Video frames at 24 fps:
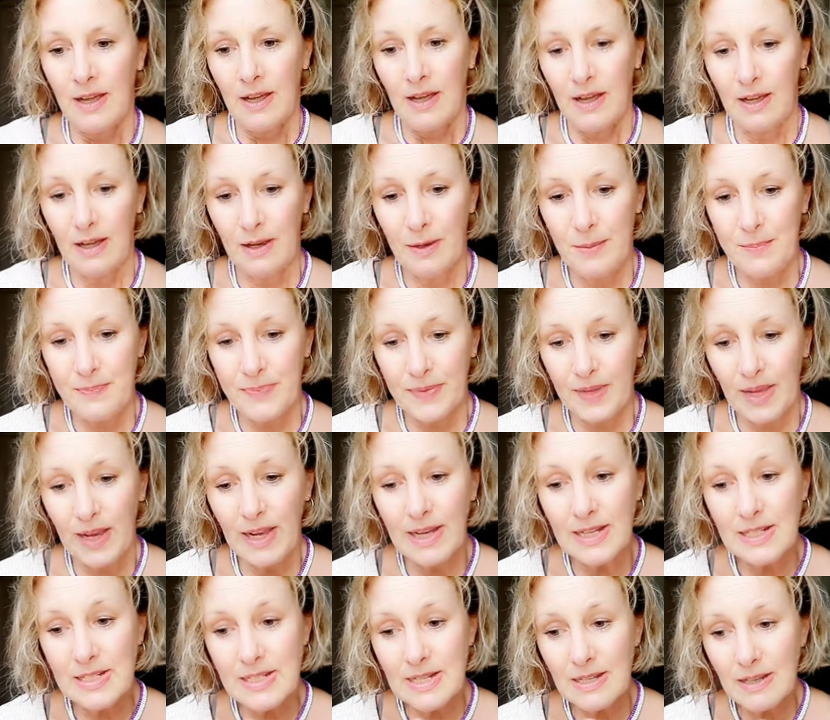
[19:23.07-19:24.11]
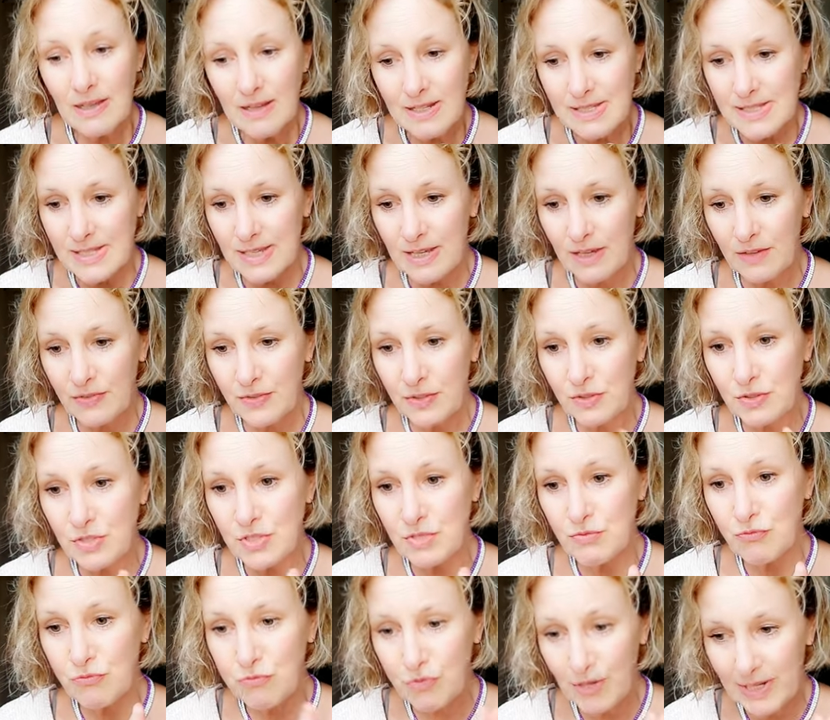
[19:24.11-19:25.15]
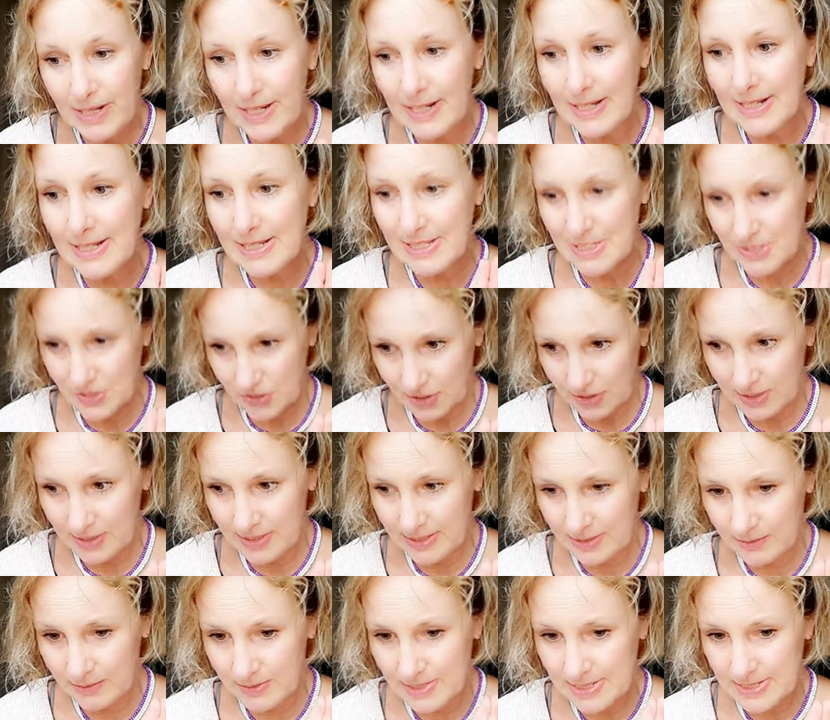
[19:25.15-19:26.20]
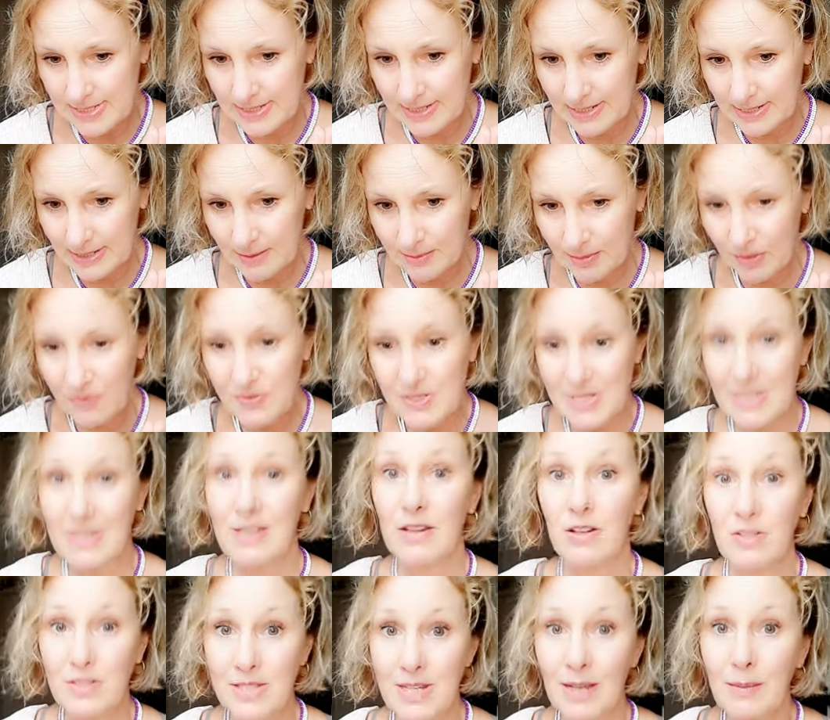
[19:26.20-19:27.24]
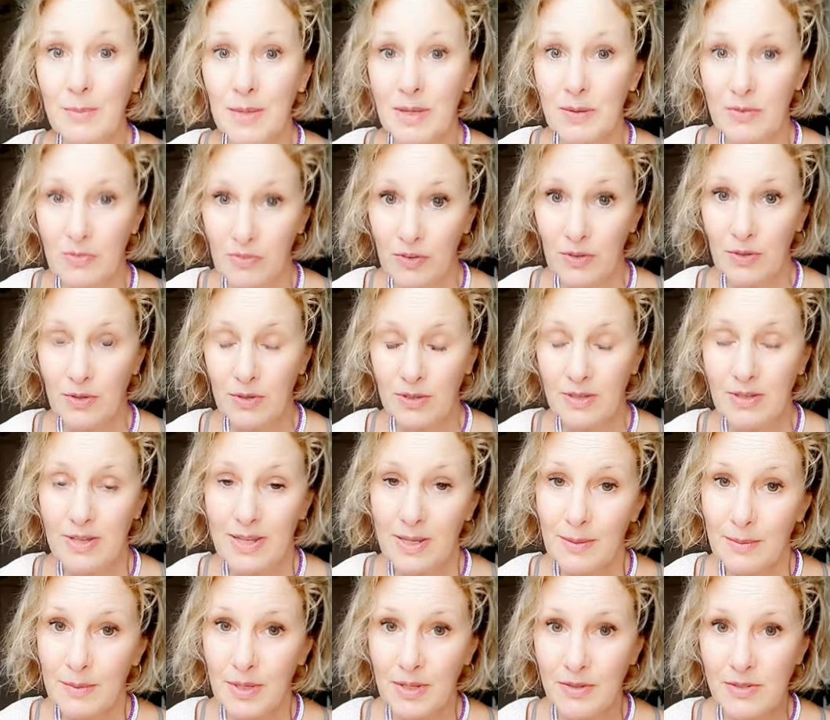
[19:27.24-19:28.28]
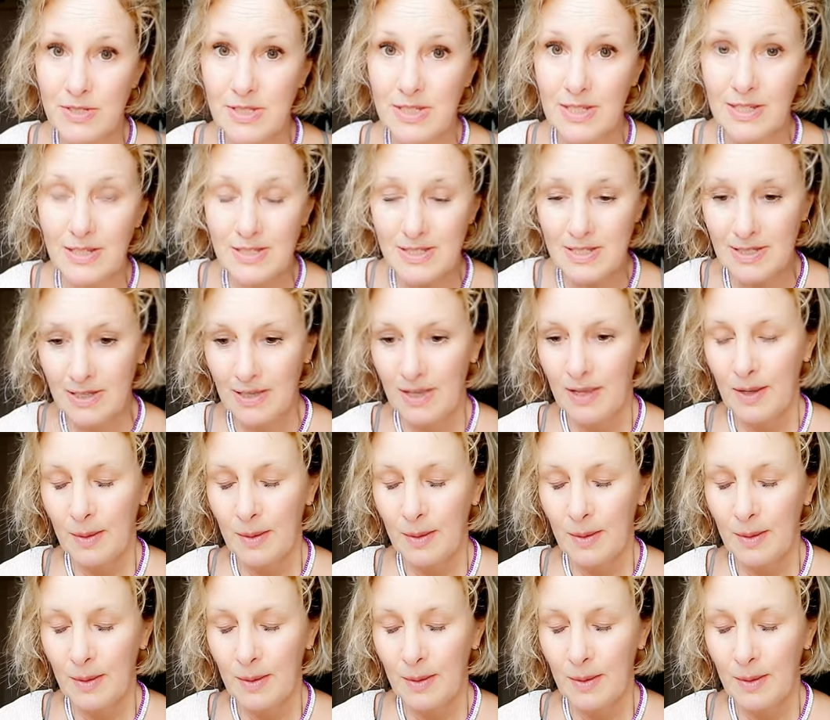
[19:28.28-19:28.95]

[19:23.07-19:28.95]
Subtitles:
And lastly, if you're really struggling with sleep, obviously contact me for hypnosis.